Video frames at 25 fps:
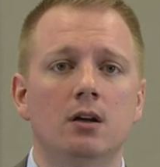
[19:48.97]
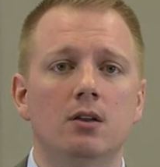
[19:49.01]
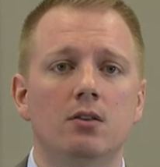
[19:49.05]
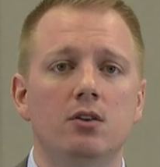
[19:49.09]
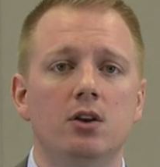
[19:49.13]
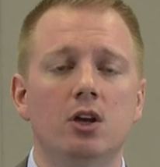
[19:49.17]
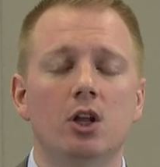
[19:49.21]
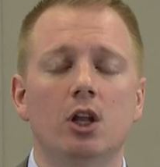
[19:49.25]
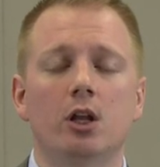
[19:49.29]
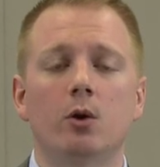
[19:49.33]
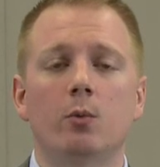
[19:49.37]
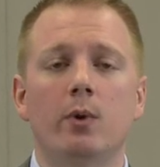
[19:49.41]

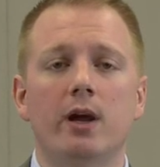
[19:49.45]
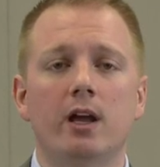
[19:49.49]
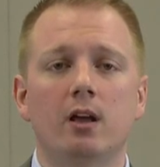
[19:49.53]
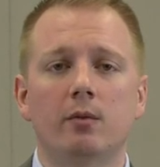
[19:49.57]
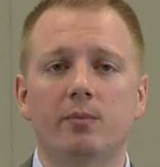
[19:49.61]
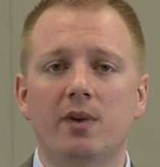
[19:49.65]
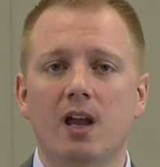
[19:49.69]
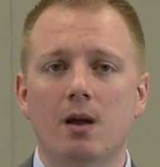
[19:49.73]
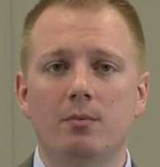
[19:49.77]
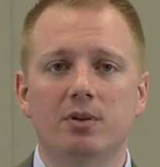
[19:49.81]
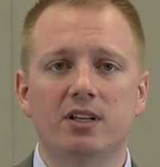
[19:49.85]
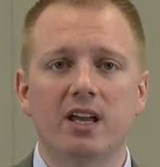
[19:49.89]
The only way you'll
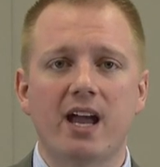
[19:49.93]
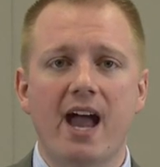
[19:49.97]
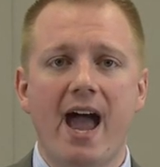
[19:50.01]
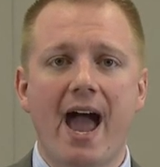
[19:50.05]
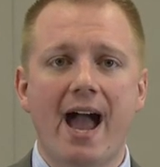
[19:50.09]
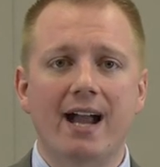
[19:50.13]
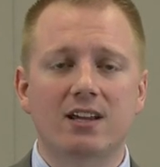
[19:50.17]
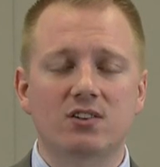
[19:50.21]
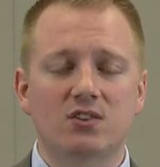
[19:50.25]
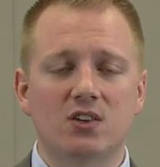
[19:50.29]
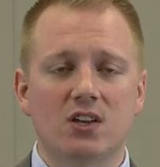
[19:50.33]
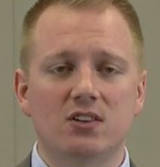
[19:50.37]
be able to
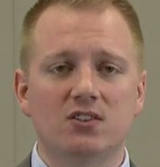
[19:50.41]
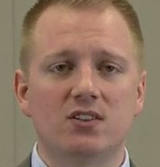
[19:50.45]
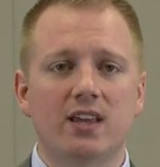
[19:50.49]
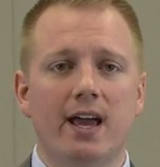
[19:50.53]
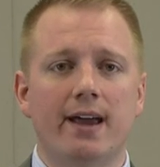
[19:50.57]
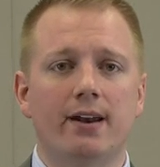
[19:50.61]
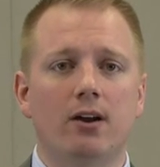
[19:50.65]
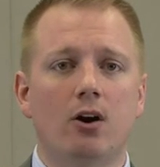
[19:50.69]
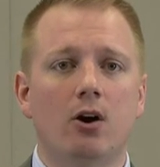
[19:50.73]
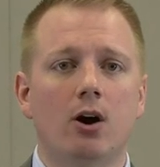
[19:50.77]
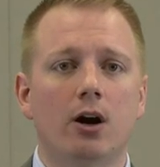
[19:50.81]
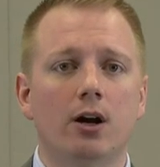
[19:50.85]
access
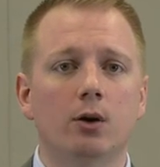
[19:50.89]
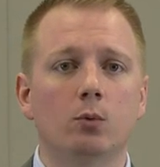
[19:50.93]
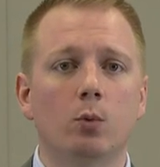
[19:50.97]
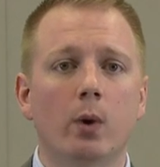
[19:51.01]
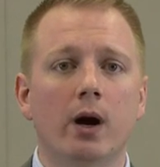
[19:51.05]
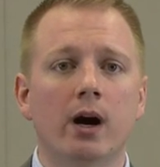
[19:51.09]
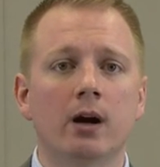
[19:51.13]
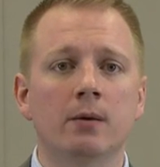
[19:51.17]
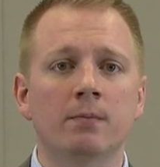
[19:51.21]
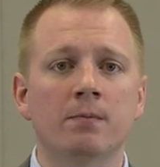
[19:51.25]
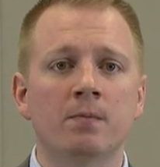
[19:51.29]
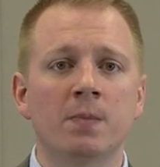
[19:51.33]
that
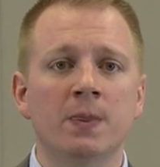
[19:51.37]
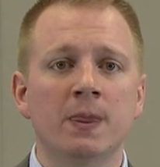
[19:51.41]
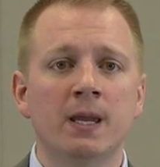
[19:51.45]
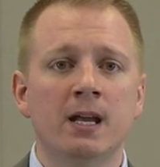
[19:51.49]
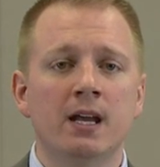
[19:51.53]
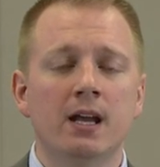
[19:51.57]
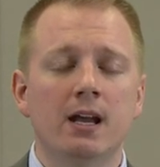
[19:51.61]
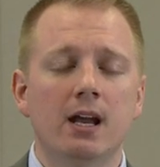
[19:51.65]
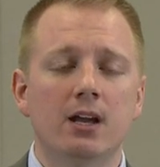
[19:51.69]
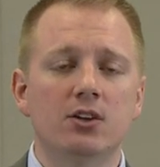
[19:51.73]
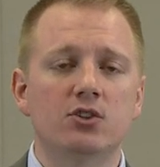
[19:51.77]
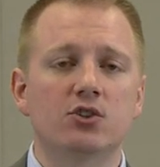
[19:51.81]
hardware
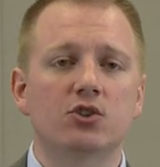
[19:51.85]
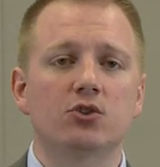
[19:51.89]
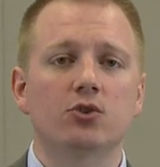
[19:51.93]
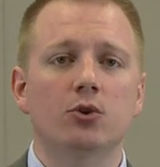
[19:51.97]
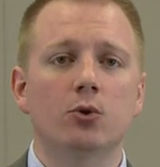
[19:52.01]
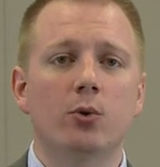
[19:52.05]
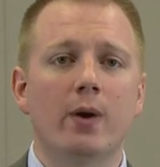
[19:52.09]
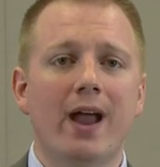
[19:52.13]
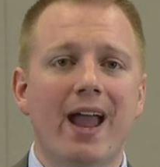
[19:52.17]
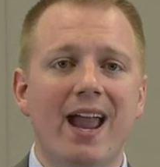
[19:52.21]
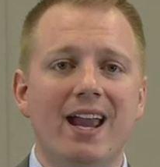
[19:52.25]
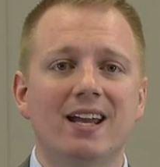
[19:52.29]
is
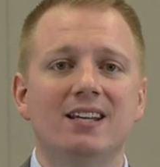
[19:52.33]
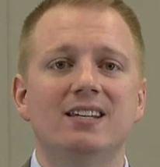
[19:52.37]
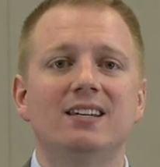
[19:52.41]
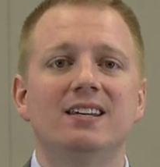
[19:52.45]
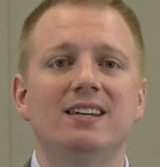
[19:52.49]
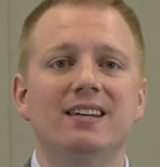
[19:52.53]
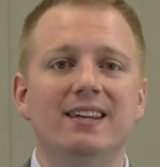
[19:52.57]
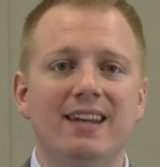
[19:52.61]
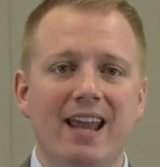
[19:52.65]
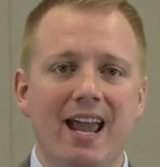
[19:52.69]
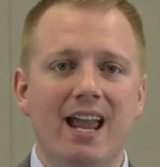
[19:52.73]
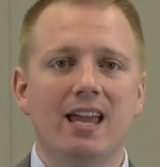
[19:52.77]
through a
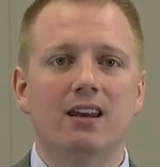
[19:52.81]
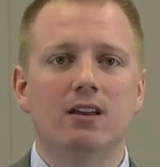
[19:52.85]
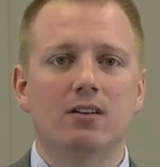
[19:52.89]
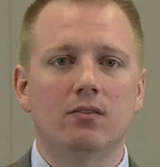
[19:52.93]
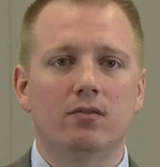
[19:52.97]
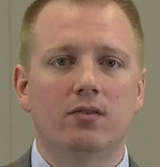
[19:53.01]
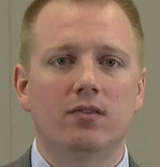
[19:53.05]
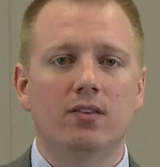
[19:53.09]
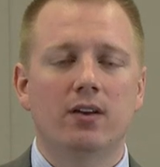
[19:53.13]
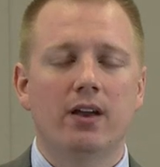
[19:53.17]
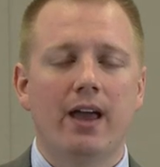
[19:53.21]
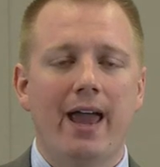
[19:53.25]

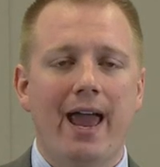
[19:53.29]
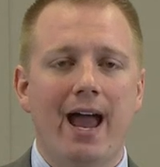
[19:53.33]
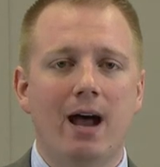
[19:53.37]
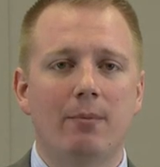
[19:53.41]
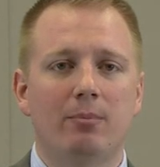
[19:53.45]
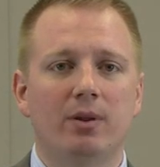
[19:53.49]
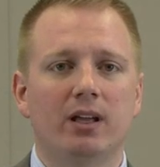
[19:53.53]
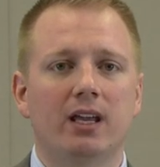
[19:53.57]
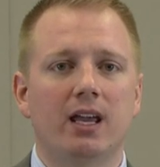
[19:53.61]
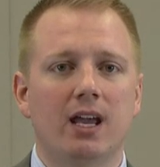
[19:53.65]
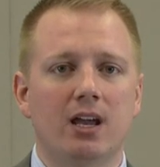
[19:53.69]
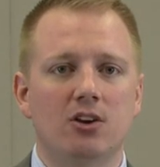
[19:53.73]
native
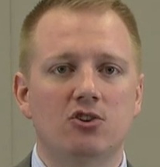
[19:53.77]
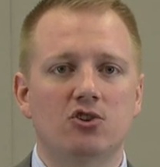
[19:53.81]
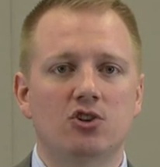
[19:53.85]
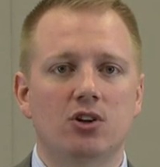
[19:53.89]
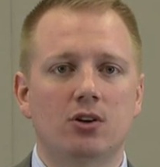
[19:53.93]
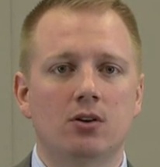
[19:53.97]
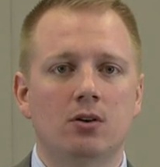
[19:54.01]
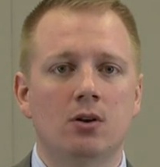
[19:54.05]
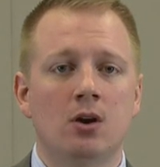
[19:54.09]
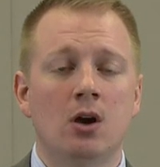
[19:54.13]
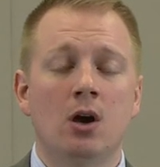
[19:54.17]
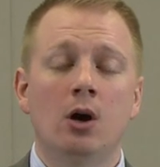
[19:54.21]

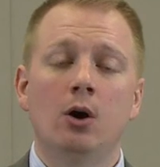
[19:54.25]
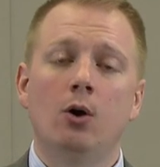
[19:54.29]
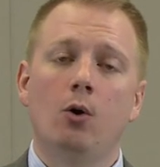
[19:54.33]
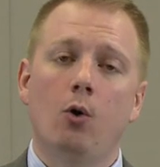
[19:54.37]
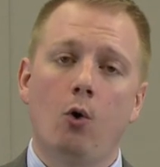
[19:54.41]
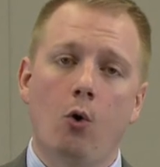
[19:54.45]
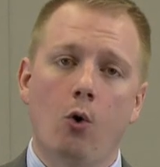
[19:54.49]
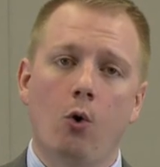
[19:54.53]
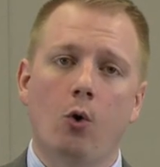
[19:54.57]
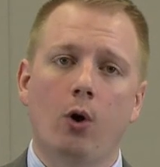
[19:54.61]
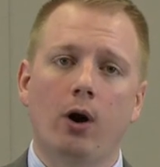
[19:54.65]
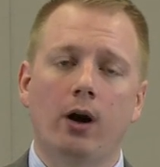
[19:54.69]
application
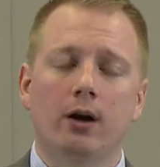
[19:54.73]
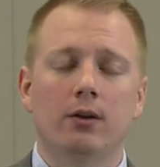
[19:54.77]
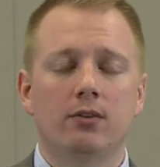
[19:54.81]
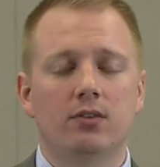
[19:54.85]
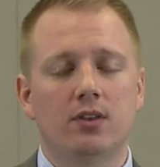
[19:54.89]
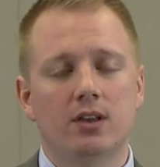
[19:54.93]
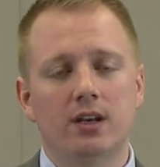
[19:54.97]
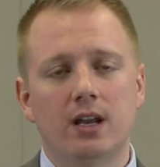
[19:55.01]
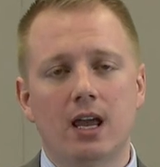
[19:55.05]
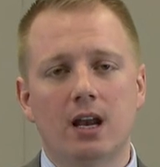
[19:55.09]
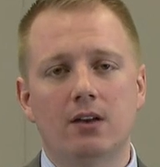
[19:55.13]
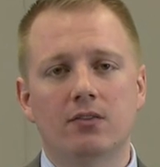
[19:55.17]
or
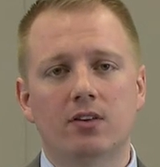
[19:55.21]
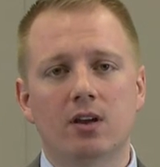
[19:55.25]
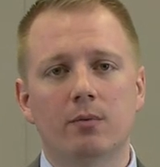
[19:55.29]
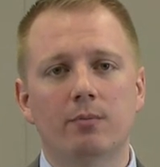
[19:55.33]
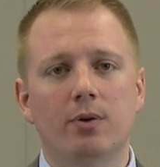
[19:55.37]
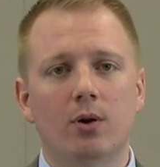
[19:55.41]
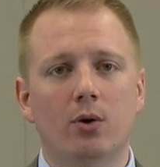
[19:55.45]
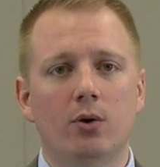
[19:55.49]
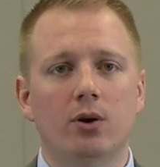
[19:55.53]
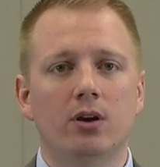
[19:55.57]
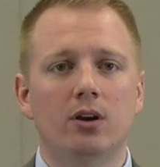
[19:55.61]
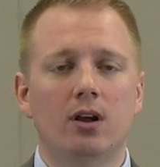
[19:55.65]
the native
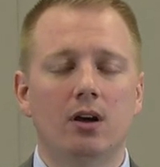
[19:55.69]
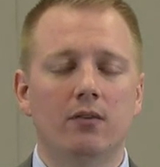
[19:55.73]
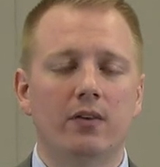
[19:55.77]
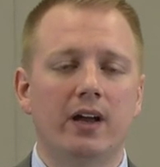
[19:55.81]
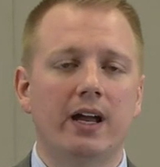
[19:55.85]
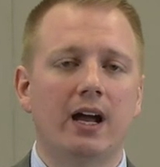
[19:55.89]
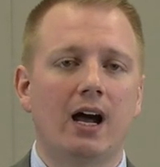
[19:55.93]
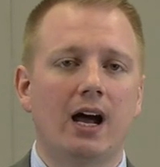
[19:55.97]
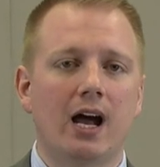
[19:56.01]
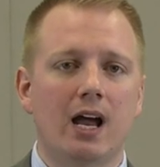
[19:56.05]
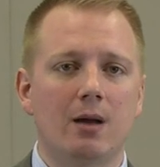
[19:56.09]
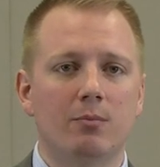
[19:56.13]
component of
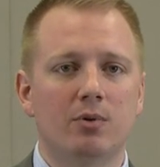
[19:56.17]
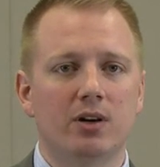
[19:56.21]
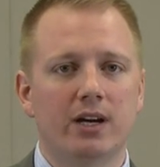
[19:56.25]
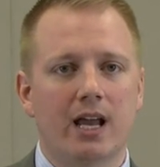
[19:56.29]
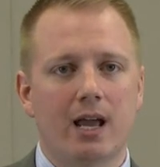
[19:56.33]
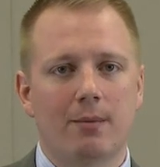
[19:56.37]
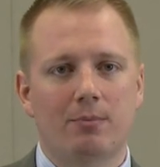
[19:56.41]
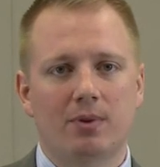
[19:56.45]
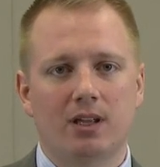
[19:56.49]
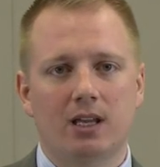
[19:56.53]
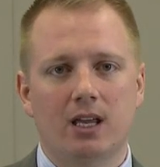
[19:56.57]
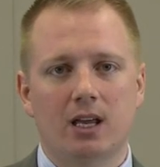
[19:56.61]
a hybrid
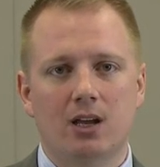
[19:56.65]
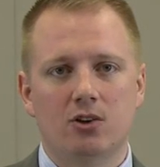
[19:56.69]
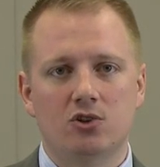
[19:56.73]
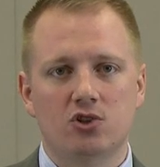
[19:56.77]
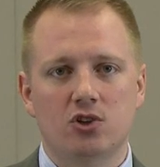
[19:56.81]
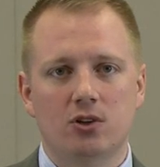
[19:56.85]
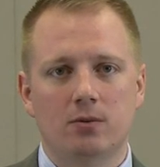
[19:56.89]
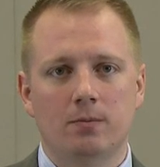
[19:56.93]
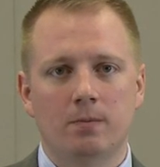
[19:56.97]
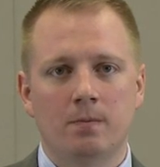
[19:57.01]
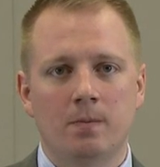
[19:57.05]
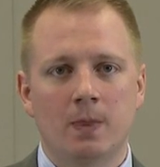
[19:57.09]

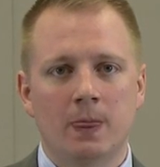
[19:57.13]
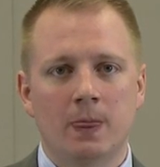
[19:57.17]
application.